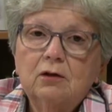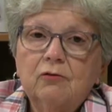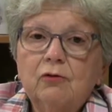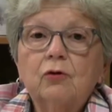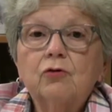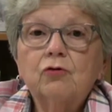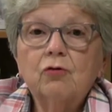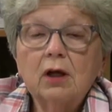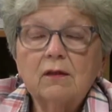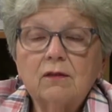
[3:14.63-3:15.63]
full
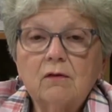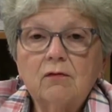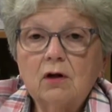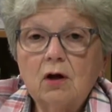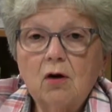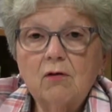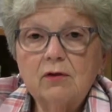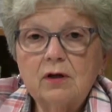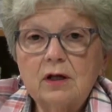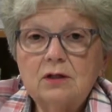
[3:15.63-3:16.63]
strength of the law of
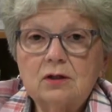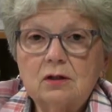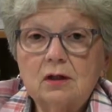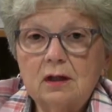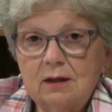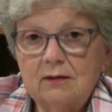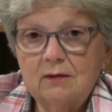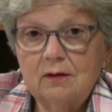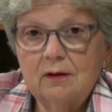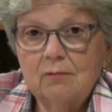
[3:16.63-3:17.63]
the nation
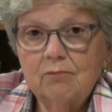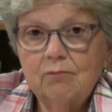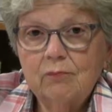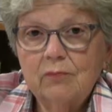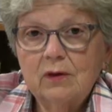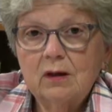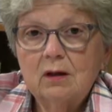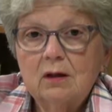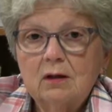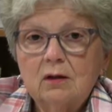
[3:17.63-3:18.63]
against them.
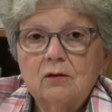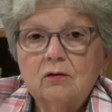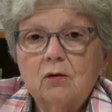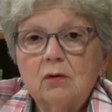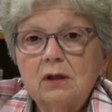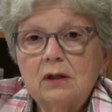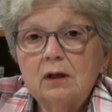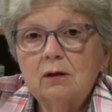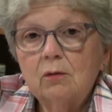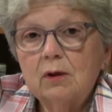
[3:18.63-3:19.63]
So I want to
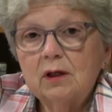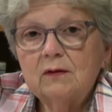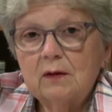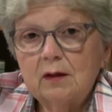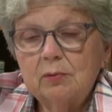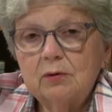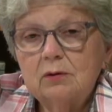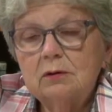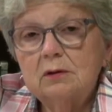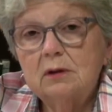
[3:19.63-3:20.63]
tell you one
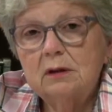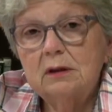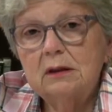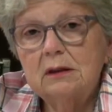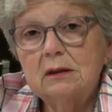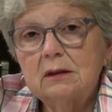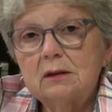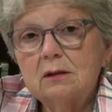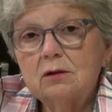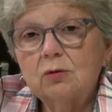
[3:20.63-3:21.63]
example. In
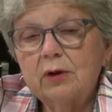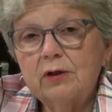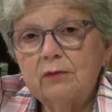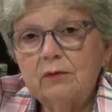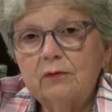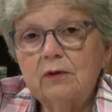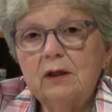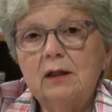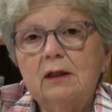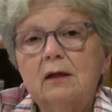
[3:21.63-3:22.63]

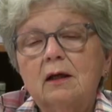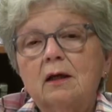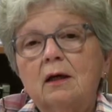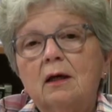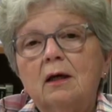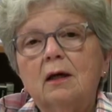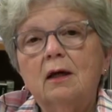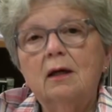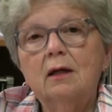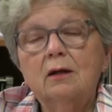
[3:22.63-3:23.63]
2015,
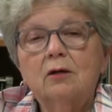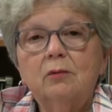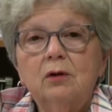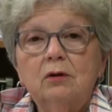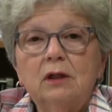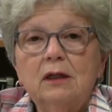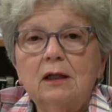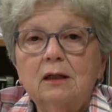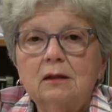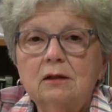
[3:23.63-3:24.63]
at a community
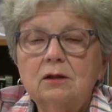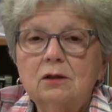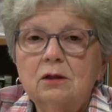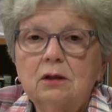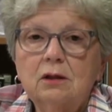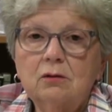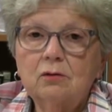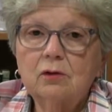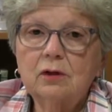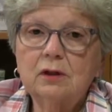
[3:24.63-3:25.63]
college in
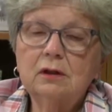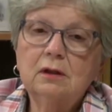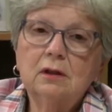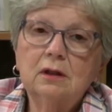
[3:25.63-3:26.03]
Oregon,